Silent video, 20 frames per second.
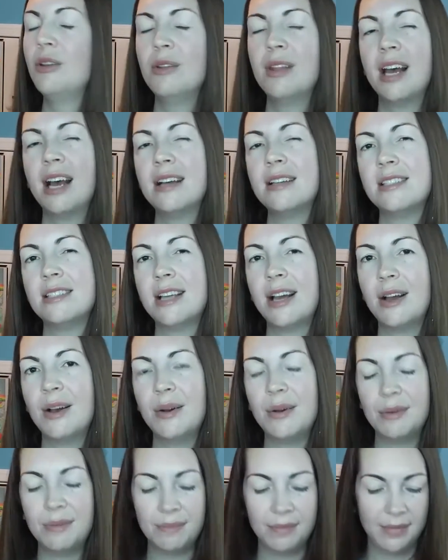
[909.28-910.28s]
do that,
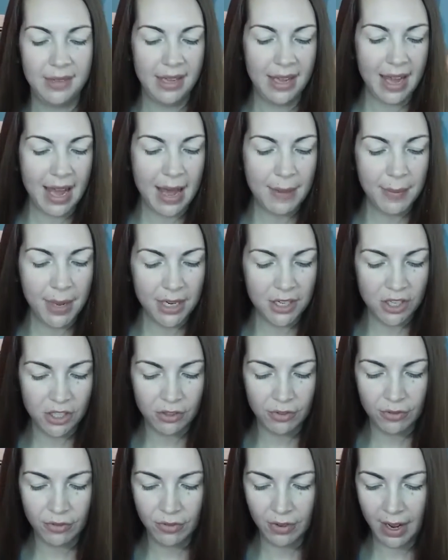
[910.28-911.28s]
so I may
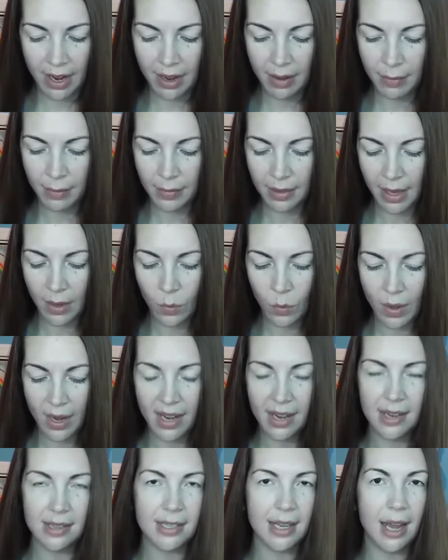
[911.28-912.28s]
just frame like
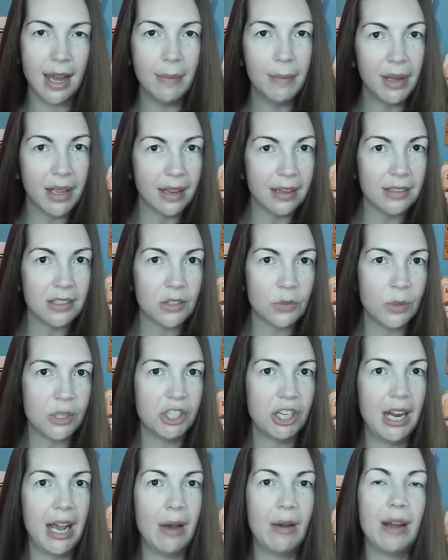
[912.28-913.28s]
one at a time and
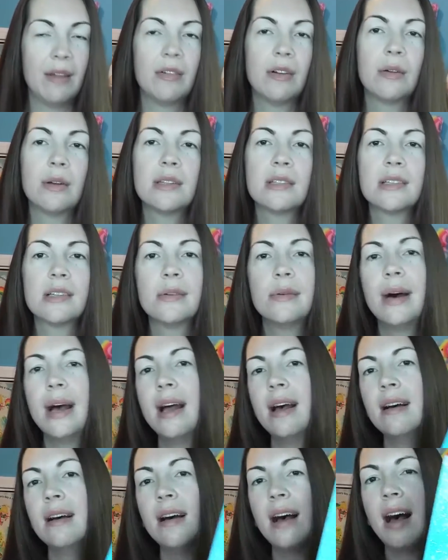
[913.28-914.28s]
switch it out every once in a
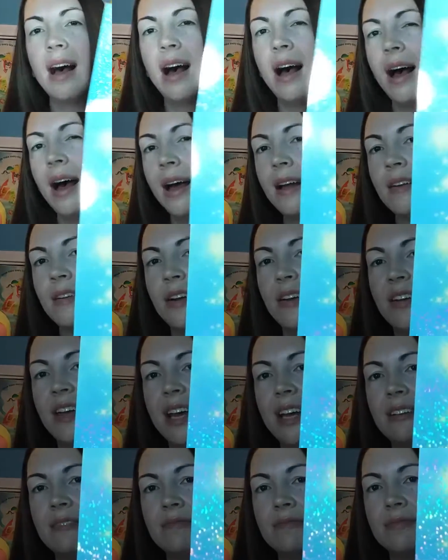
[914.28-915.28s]
while. I don't know
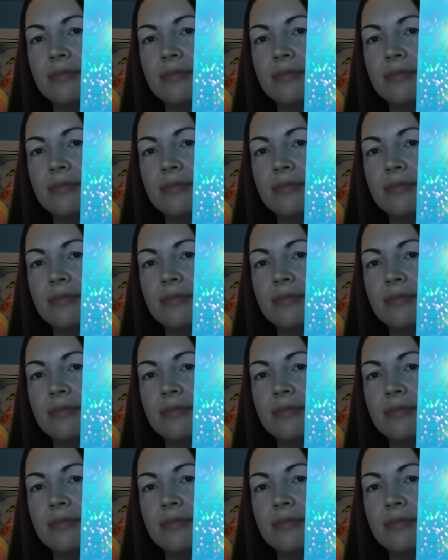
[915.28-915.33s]
yet.